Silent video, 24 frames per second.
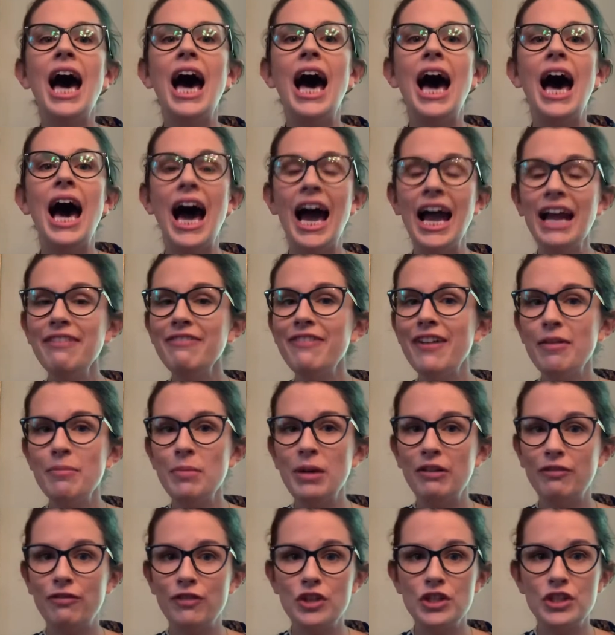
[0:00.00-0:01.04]
I found
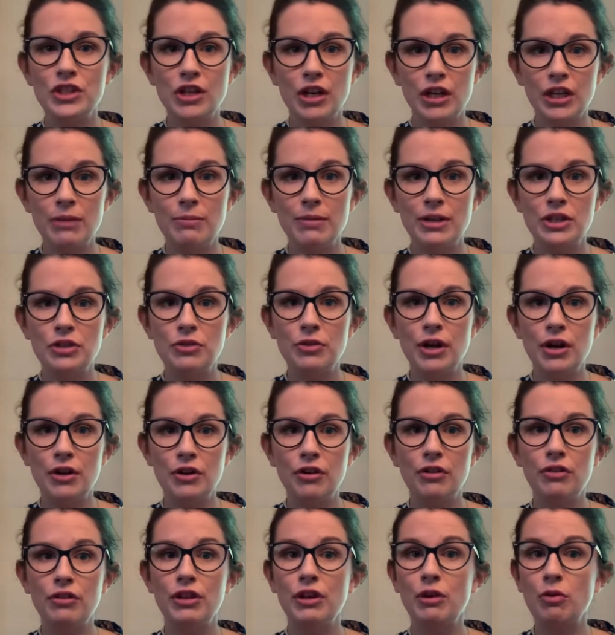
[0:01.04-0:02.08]
my first documentary on
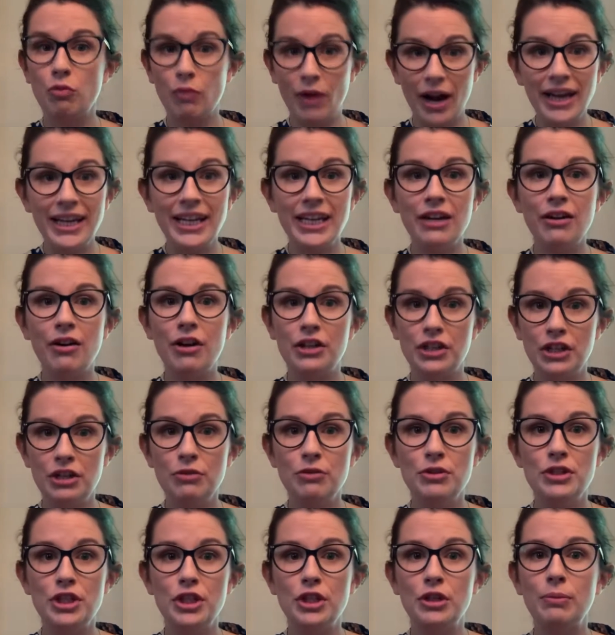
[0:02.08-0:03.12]
earthing right here on
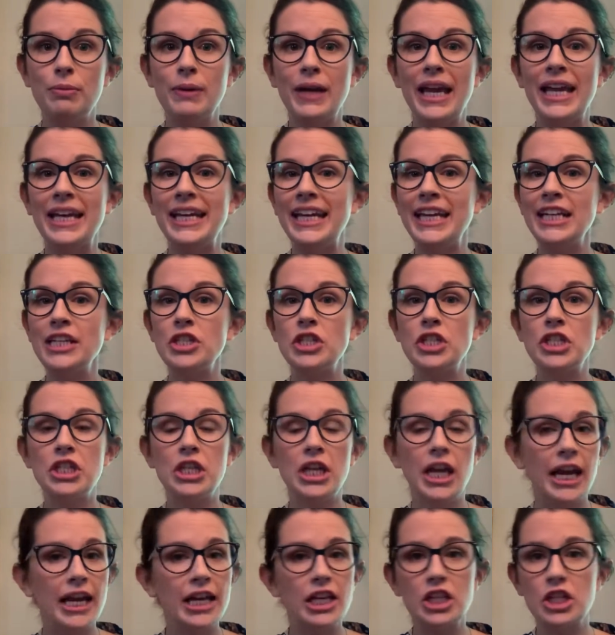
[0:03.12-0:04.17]
YouTube, and it
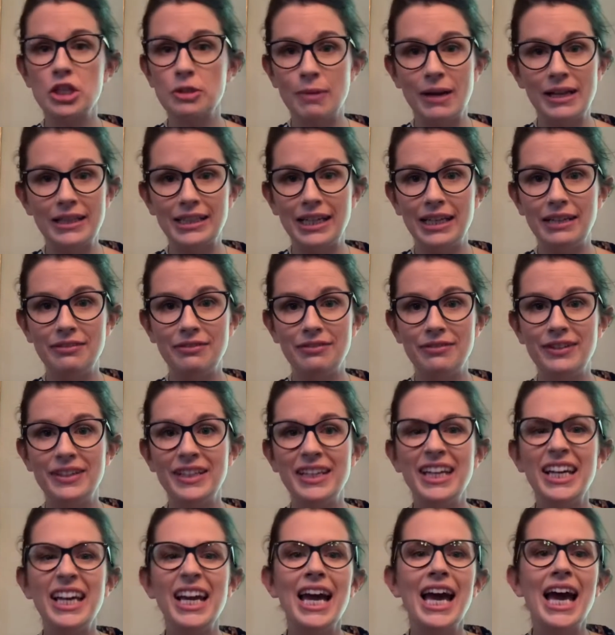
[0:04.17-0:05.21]
changed my life.
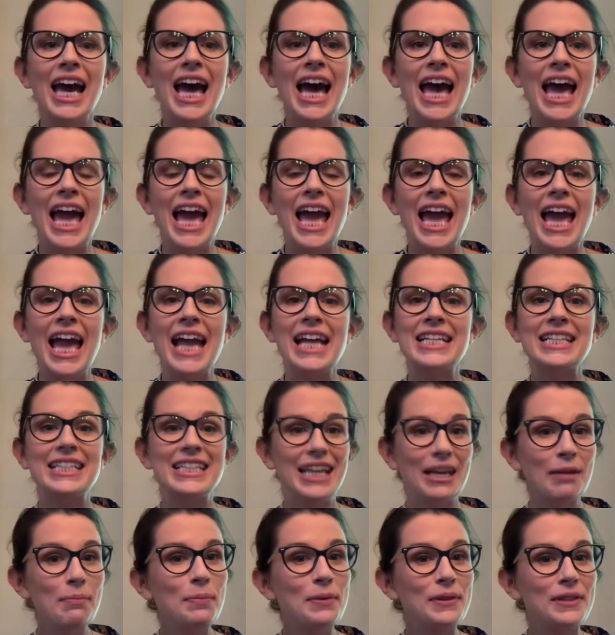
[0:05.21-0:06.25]

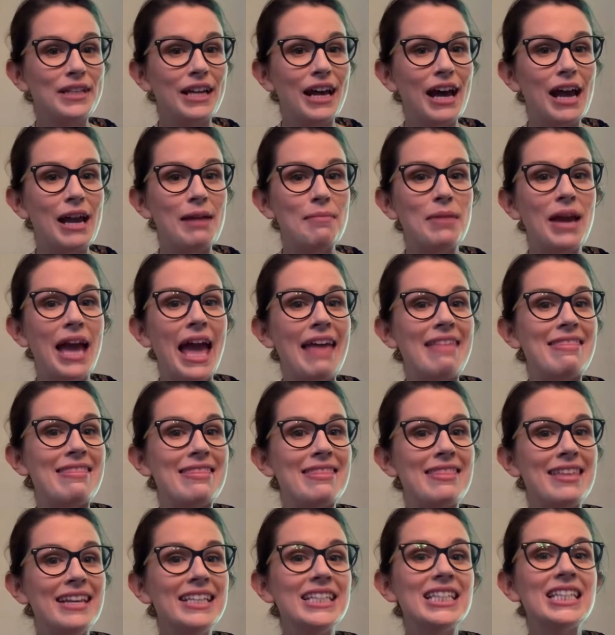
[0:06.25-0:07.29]
Example time, and
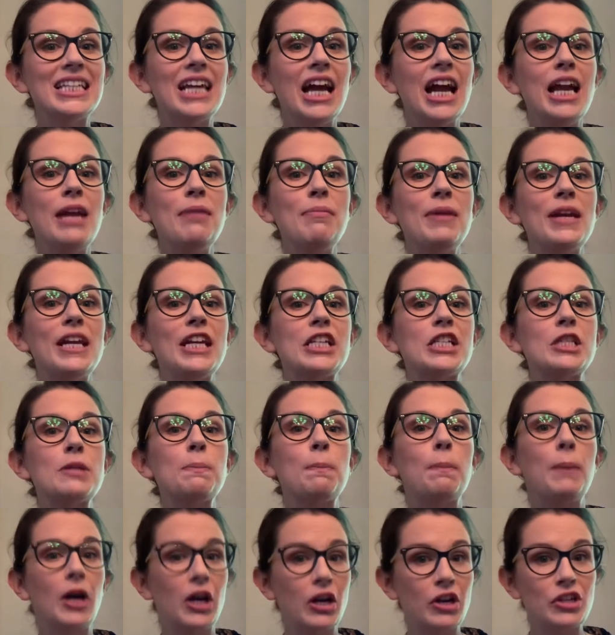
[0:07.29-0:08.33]
this time it's
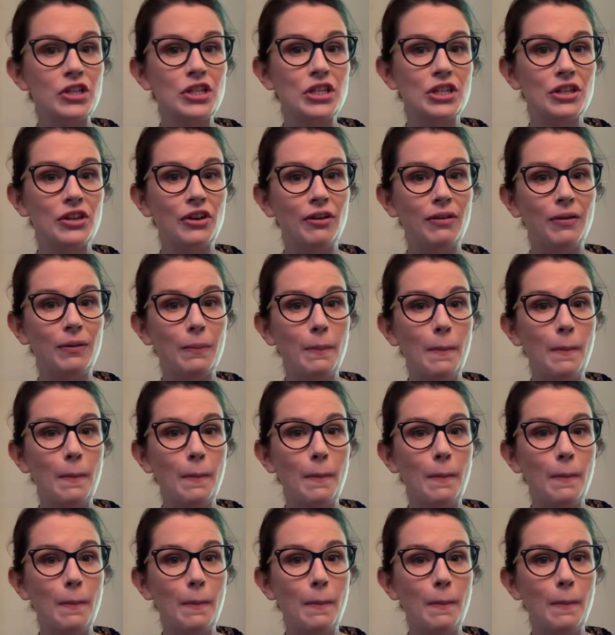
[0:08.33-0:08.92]
personal.